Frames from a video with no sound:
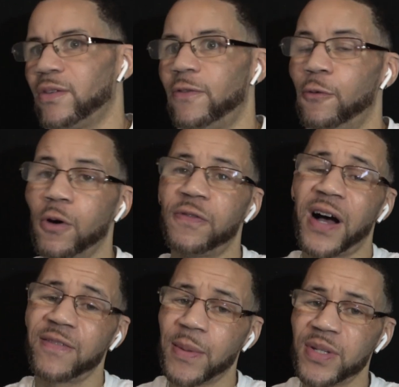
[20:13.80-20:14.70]
4 or
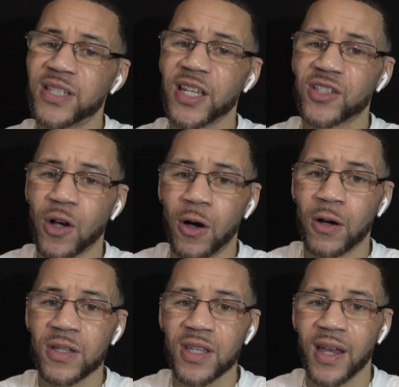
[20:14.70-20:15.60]
5, maybe 6
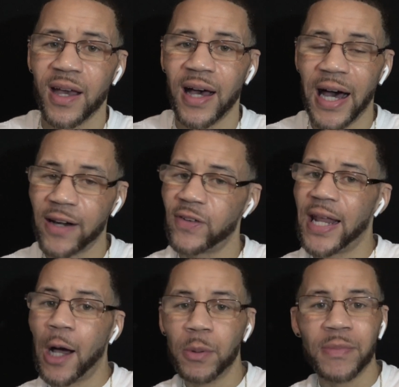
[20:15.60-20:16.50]
songs out of an
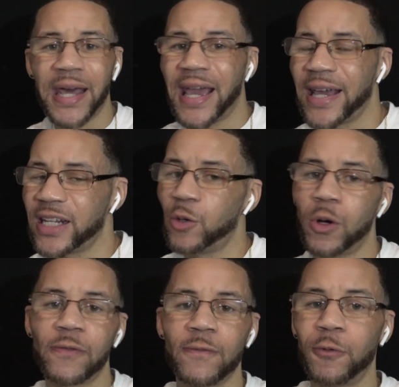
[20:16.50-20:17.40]
album that had
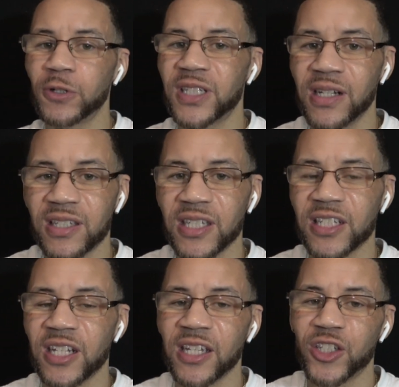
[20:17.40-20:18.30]
anywhere from 14 to
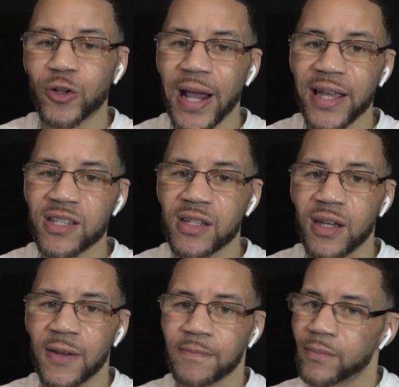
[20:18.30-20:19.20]
16 tracks,
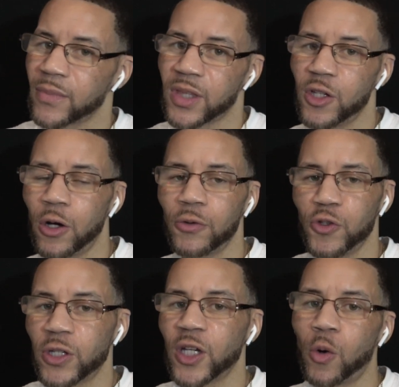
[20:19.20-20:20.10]

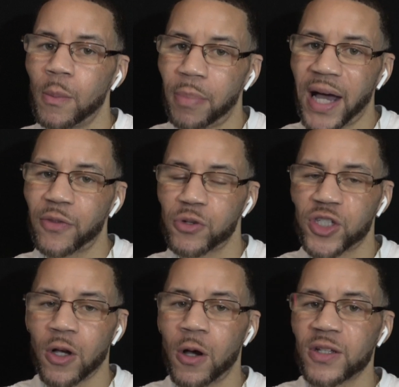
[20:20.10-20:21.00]
you can go and buy those
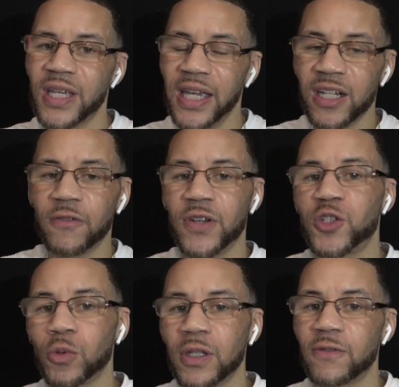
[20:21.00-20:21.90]
songs
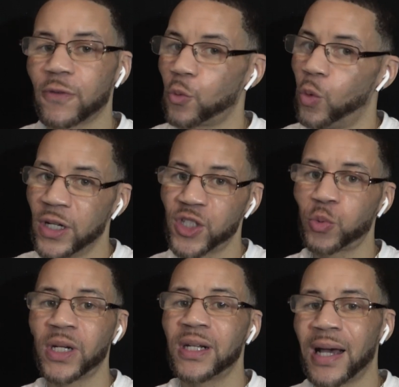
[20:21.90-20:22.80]
individually for
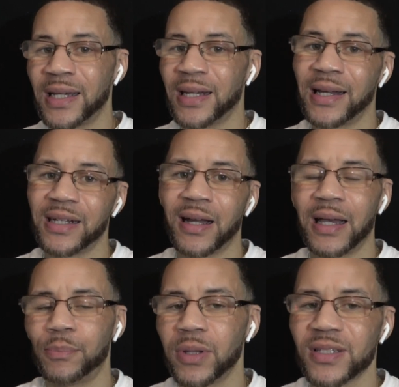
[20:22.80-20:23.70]

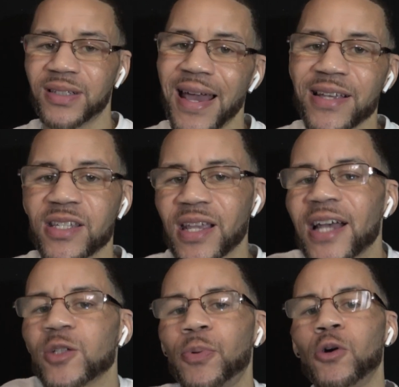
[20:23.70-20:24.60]
$129.99 plus taxes,
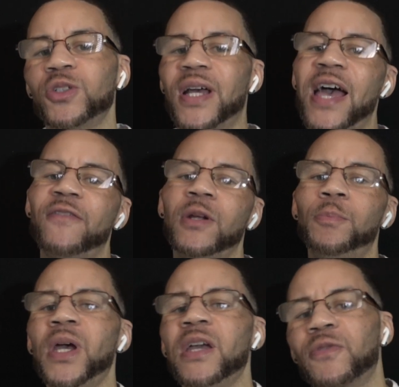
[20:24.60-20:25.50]
as opposed to having to
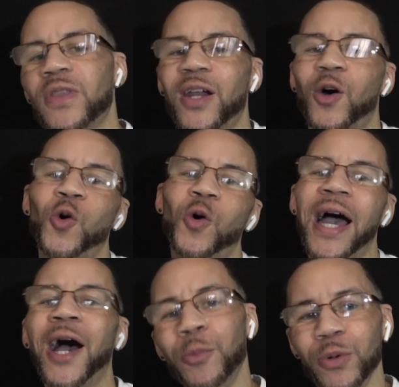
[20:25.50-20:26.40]
pay for that whole
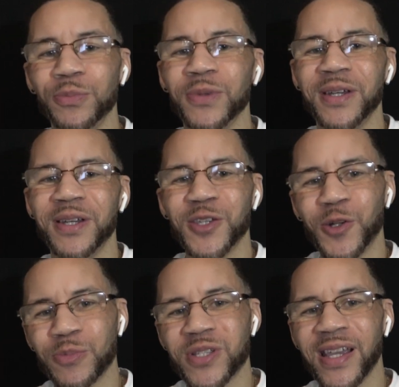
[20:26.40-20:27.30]
album. You
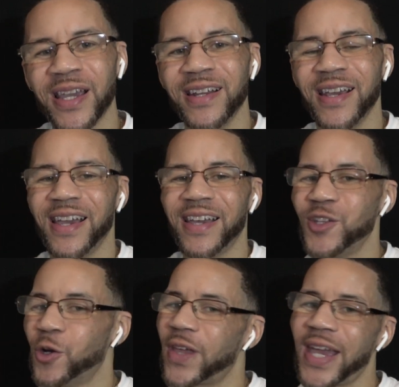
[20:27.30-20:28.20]
know what I'm saying?
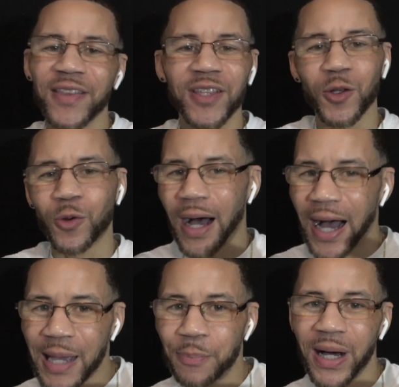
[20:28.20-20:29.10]
They had the little
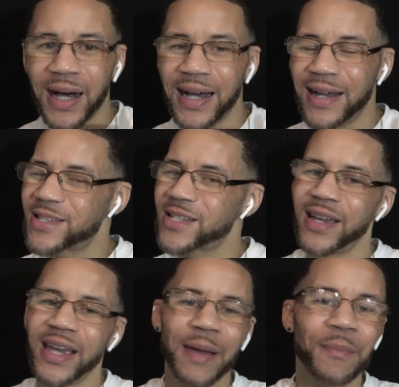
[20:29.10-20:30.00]
iPods,
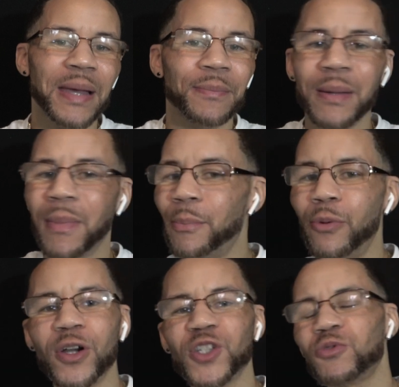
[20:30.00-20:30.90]
and man, me and my
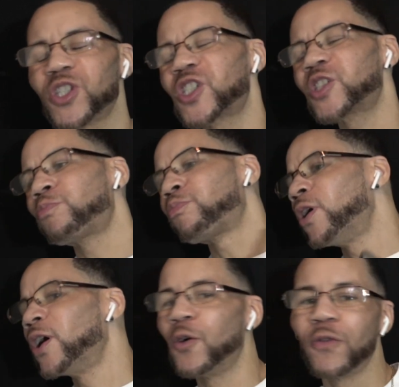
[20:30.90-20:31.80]
boys were
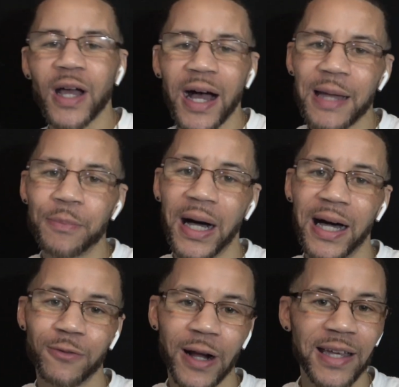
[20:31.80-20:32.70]
sprung over the
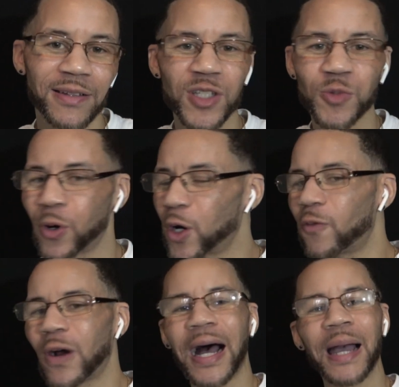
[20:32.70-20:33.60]
iPod, right? Sprung
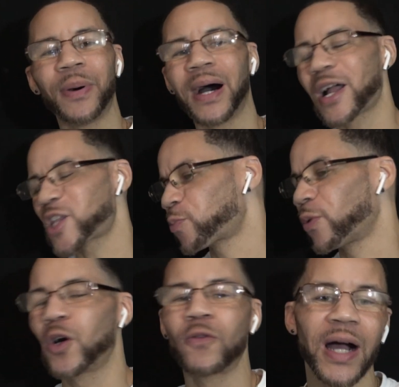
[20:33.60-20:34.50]
over iPod,
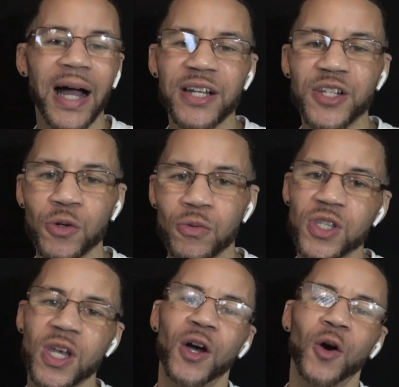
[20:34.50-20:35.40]
sprung over
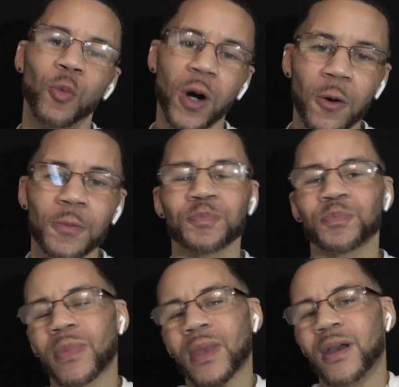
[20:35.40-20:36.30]
iTunes. Well,
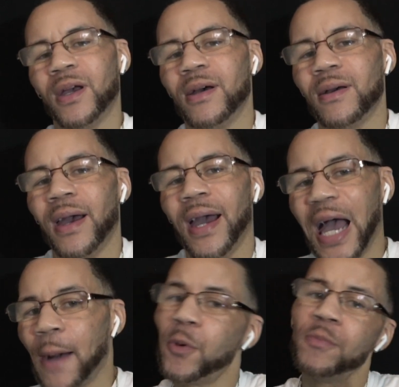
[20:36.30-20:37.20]

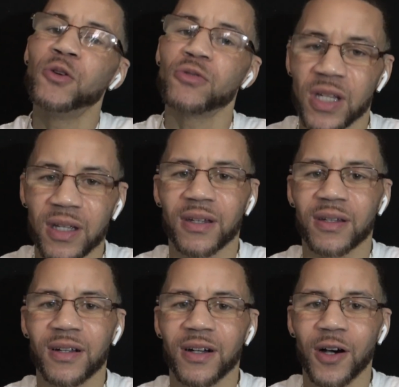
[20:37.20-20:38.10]
Apple Music,
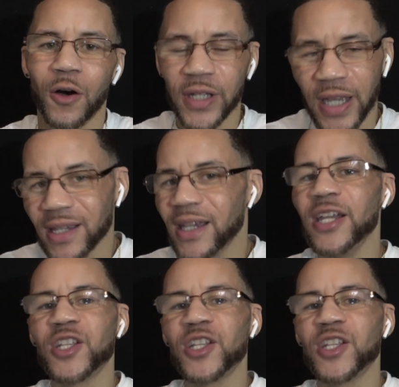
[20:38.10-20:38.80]
okay,